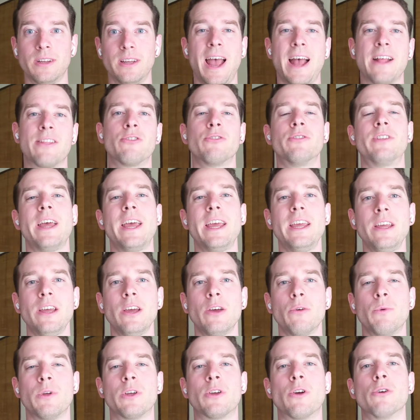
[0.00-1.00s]
And today
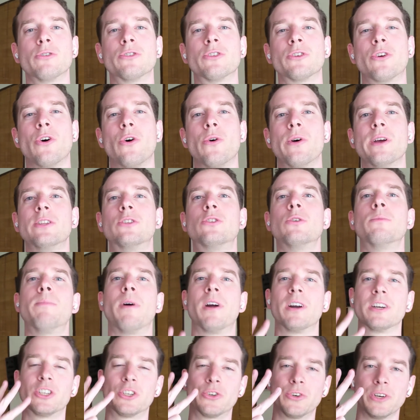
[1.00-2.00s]
we're going to go into
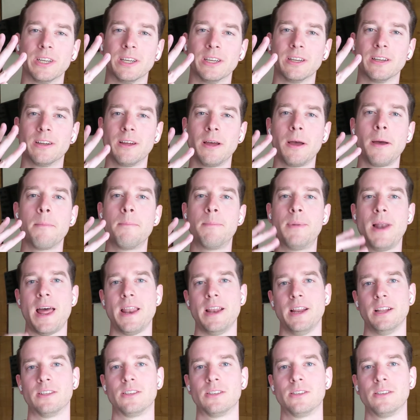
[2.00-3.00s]
part 3,
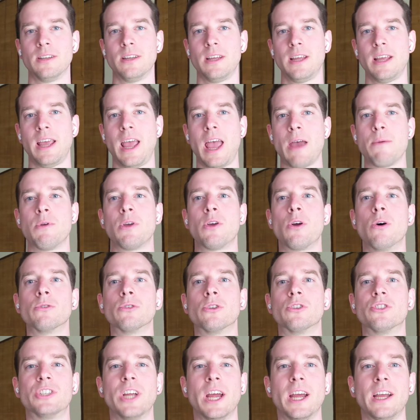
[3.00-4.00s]
plan it. And we're going
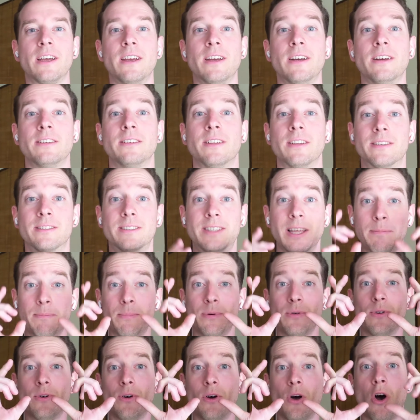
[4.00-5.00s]
to check the
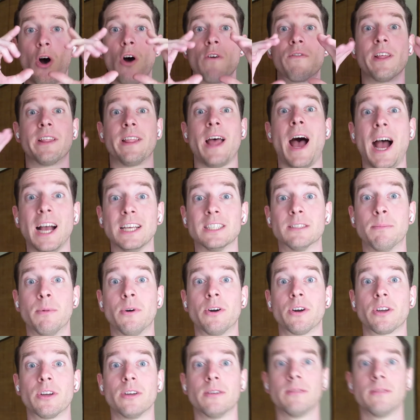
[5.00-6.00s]
tip of that iceberg.